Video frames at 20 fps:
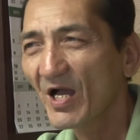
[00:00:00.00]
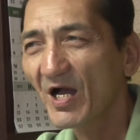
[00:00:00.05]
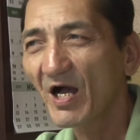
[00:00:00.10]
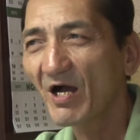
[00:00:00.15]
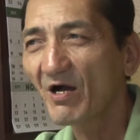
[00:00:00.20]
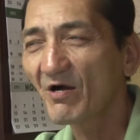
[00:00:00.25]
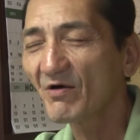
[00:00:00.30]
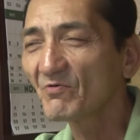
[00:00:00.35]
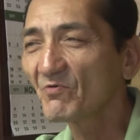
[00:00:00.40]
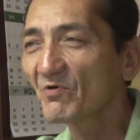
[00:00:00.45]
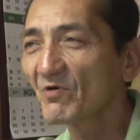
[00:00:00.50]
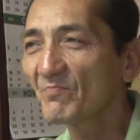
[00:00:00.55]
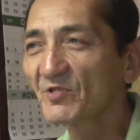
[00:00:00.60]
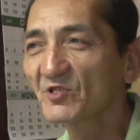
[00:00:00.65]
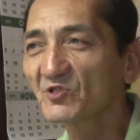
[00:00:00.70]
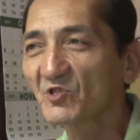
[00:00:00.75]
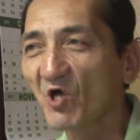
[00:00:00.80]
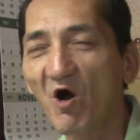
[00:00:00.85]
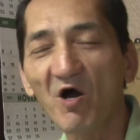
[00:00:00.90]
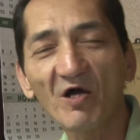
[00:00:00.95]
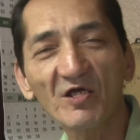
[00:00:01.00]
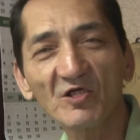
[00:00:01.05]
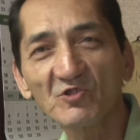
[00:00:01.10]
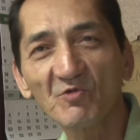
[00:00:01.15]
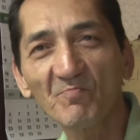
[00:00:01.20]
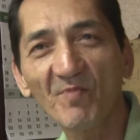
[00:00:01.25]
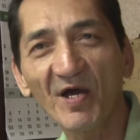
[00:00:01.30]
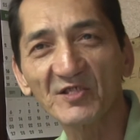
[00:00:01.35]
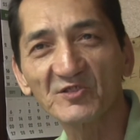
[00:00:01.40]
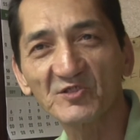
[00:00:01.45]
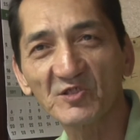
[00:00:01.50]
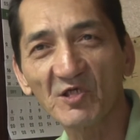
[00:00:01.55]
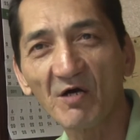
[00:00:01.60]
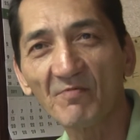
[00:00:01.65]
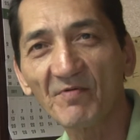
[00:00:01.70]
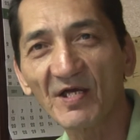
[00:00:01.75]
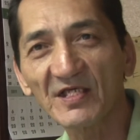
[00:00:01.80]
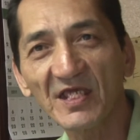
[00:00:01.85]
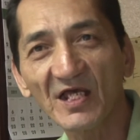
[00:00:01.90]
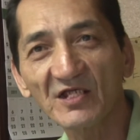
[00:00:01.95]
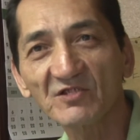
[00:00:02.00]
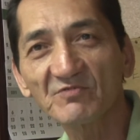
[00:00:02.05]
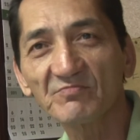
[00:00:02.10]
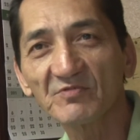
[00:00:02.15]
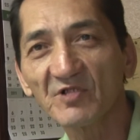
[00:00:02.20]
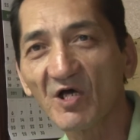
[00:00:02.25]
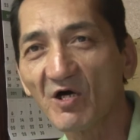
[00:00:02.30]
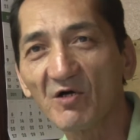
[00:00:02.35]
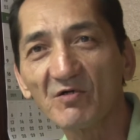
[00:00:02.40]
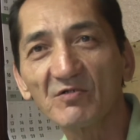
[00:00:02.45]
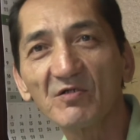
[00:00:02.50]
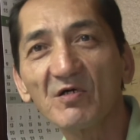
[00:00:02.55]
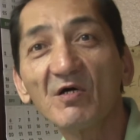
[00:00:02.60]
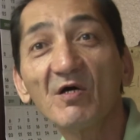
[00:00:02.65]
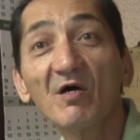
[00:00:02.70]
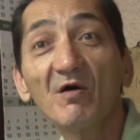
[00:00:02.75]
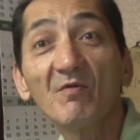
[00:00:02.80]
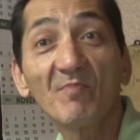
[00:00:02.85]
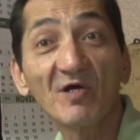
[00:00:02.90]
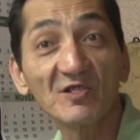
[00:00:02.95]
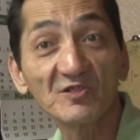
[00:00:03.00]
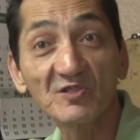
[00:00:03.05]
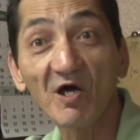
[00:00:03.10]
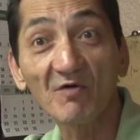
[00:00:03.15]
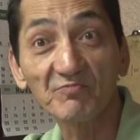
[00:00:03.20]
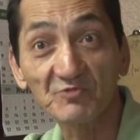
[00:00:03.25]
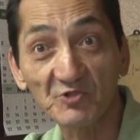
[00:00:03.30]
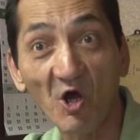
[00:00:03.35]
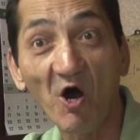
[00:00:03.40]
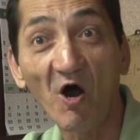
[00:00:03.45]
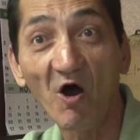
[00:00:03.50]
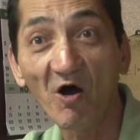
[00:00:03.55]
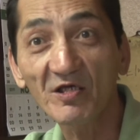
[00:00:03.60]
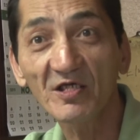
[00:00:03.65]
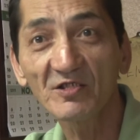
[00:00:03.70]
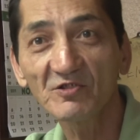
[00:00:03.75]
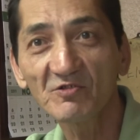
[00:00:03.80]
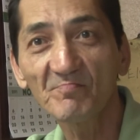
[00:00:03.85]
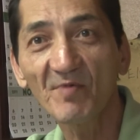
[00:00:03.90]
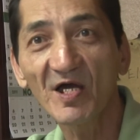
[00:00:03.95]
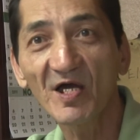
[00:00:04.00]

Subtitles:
I would be talking to myself. I catch myself talking to